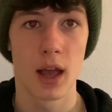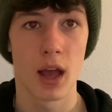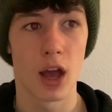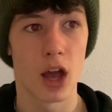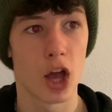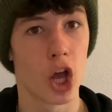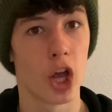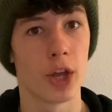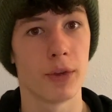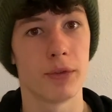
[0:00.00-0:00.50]

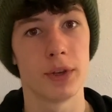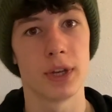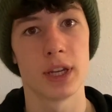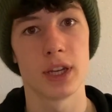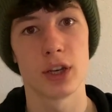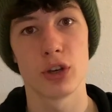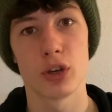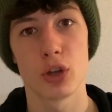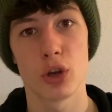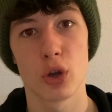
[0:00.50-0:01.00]
If you
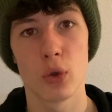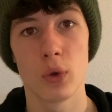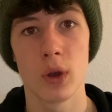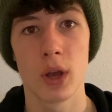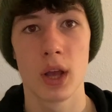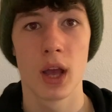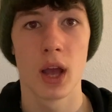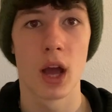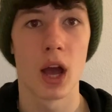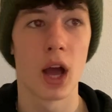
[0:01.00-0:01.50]
didn't know,
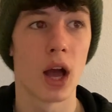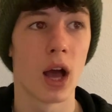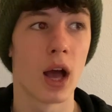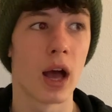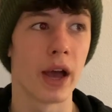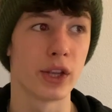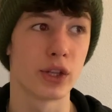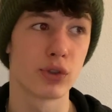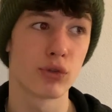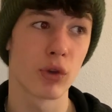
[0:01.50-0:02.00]

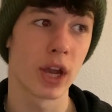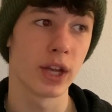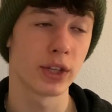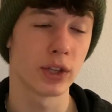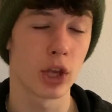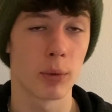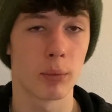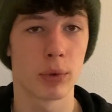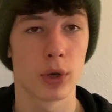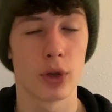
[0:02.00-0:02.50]
I try
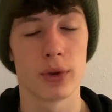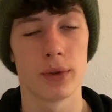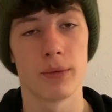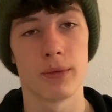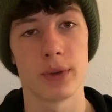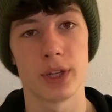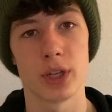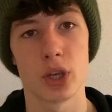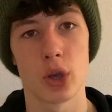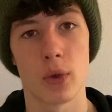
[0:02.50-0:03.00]
to upload a
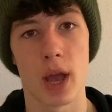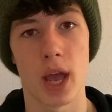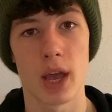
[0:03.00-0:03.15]
video